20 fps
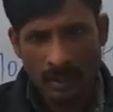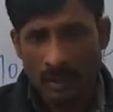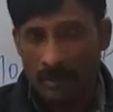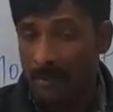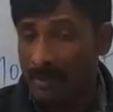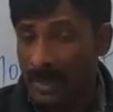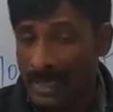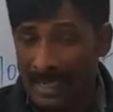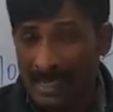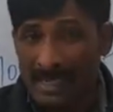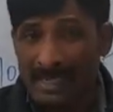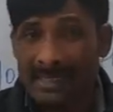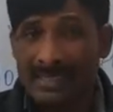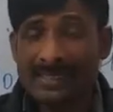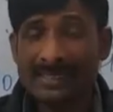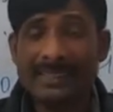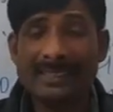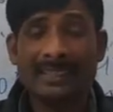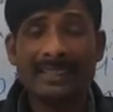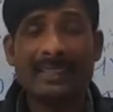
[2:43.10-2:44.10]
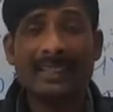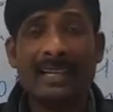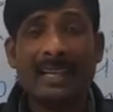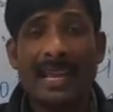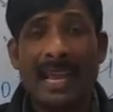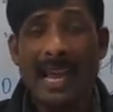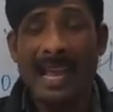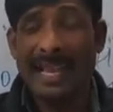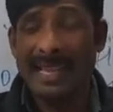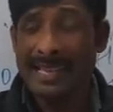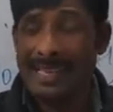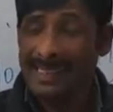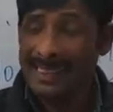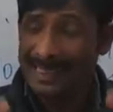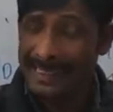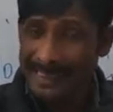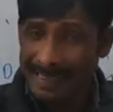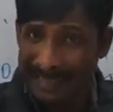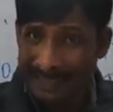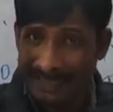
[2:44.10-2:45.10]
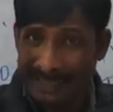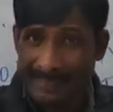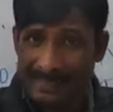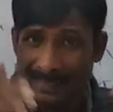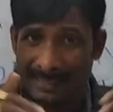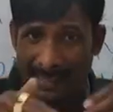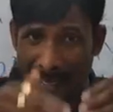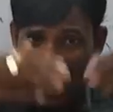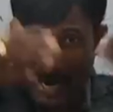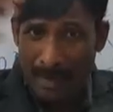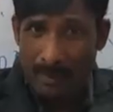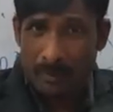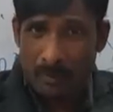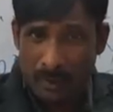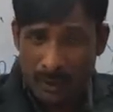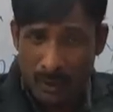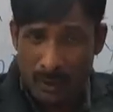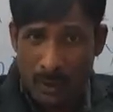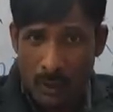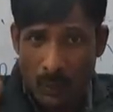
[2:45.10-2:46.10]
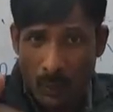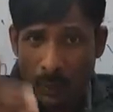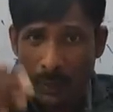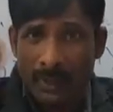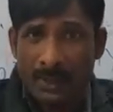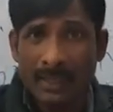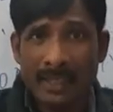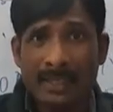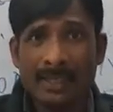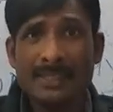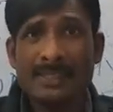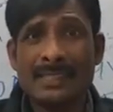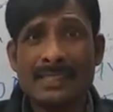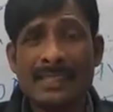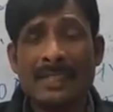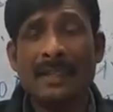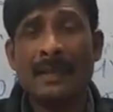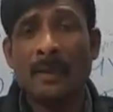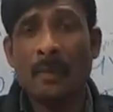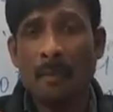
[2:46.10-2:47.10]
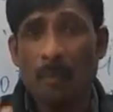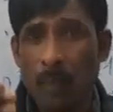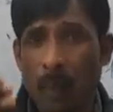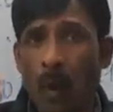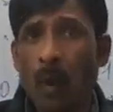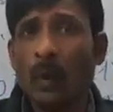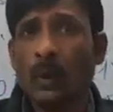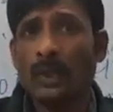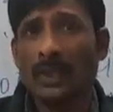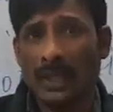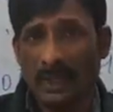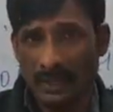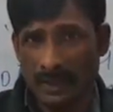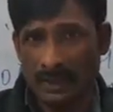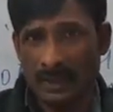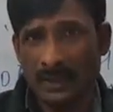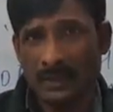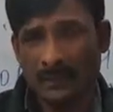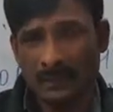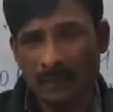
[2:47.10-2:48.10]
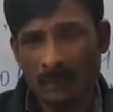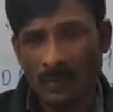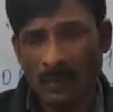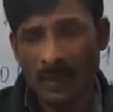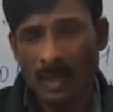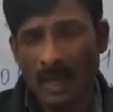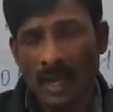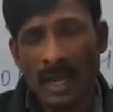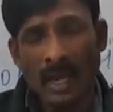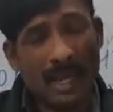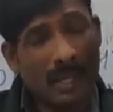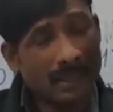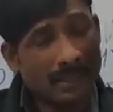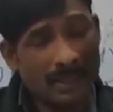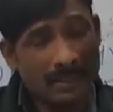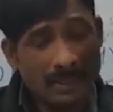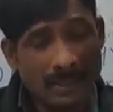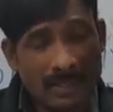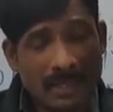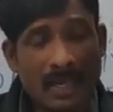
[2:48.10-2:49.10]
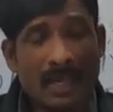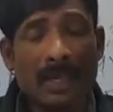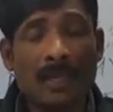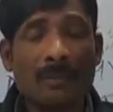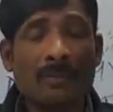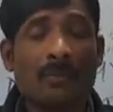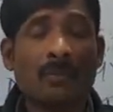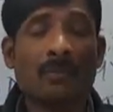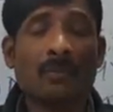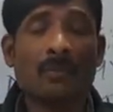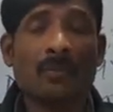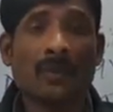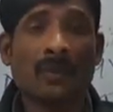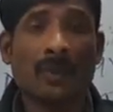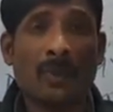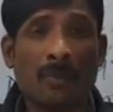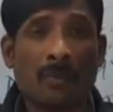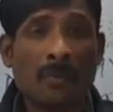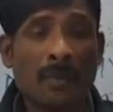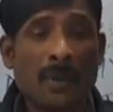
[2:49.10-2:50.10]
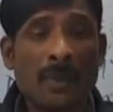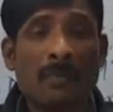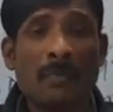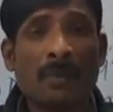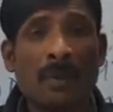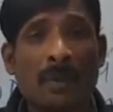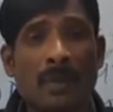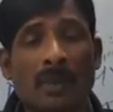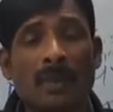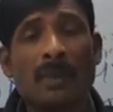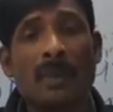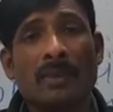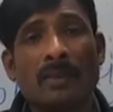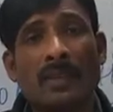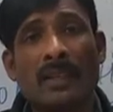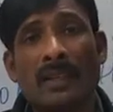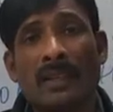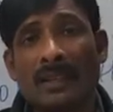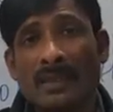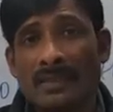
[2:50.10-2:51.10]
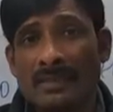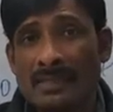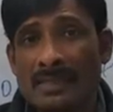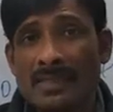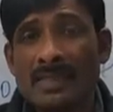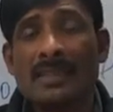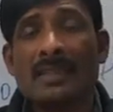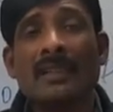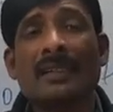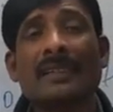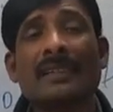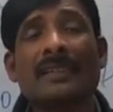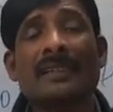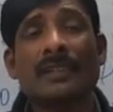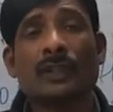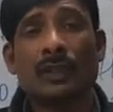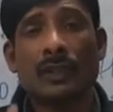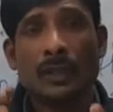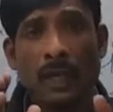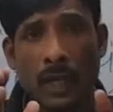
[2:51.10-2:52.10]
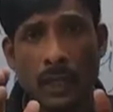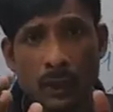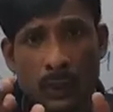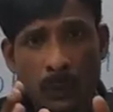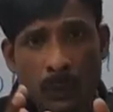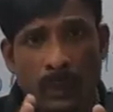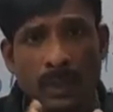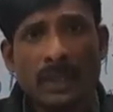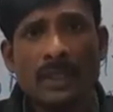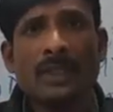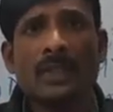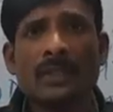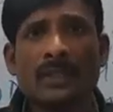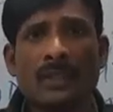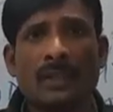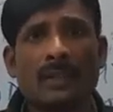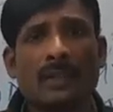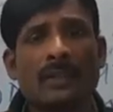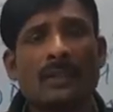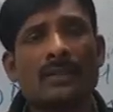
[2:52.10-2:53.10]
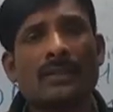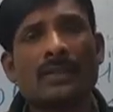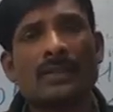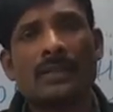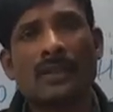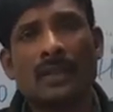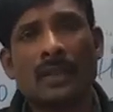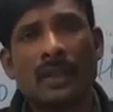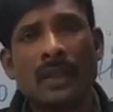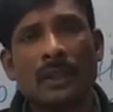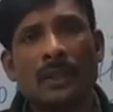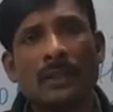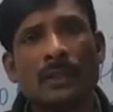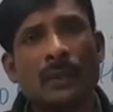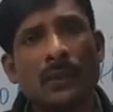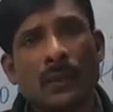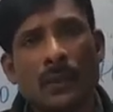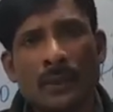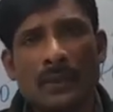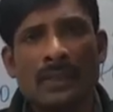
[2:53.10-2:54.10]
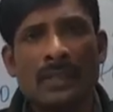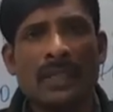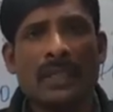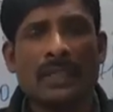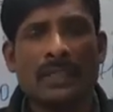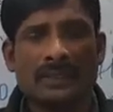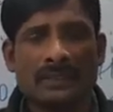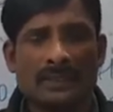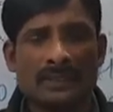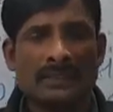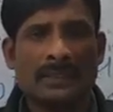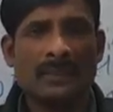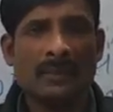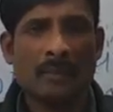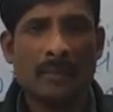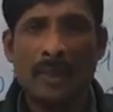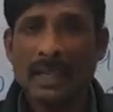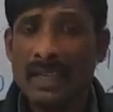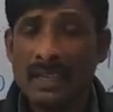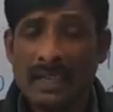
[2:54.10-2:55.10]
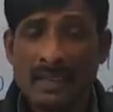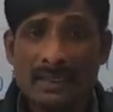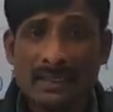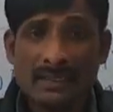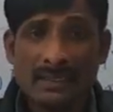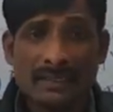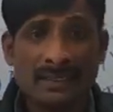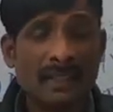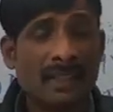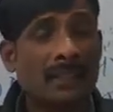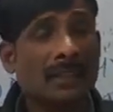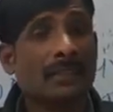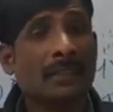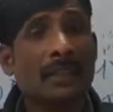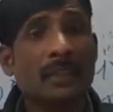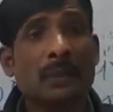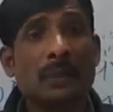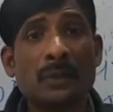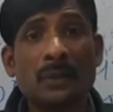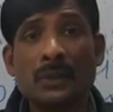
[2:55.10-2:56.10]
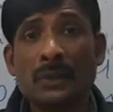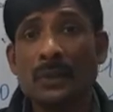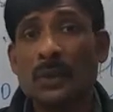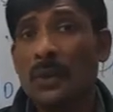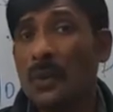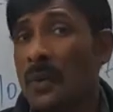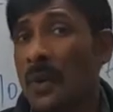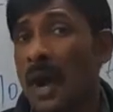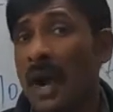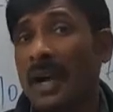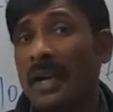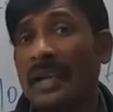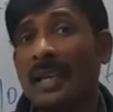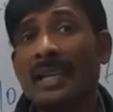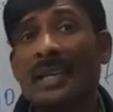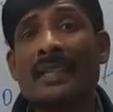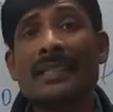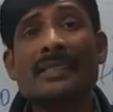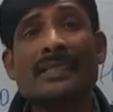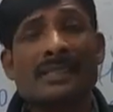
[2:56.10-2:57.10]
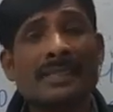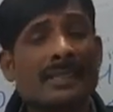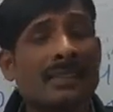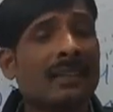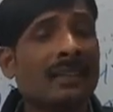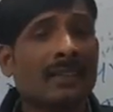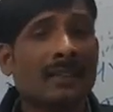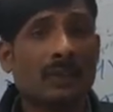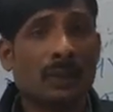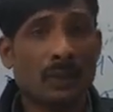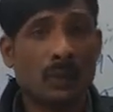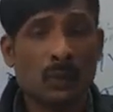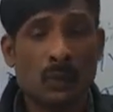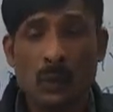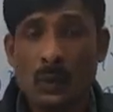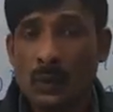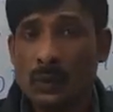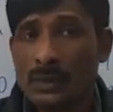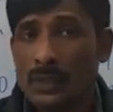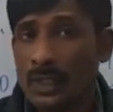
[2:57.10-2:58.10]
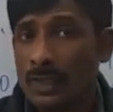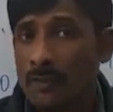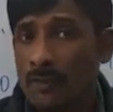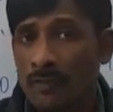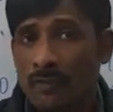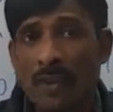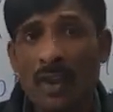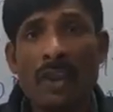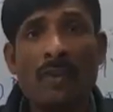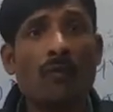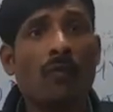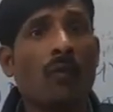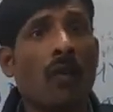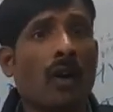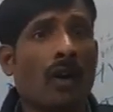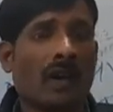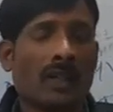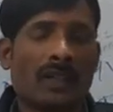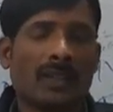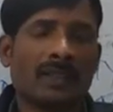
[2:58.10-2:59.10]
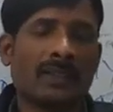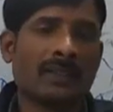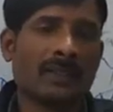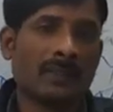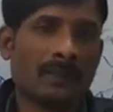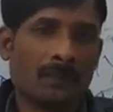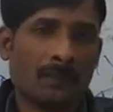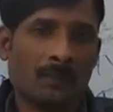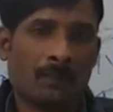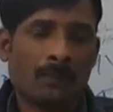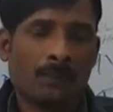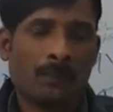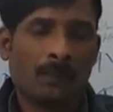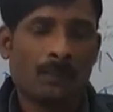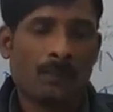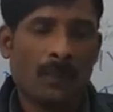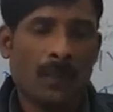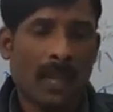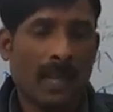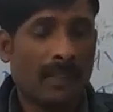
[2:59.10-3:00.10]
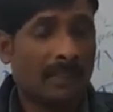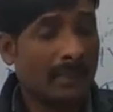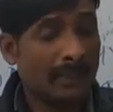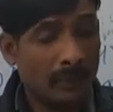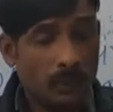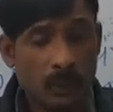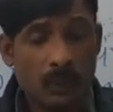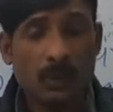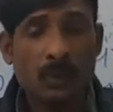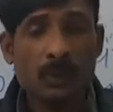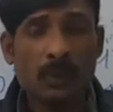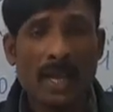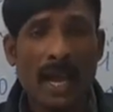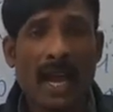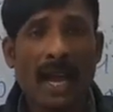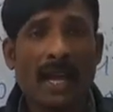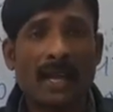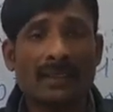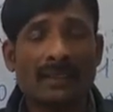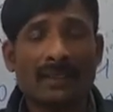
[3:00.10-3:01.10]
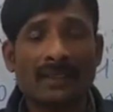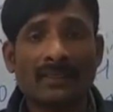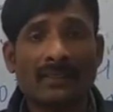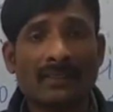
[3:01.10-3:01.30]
because and the time the story is plotted, at the time the people, they considered educated girls useless because they could go against the social framework, and due to that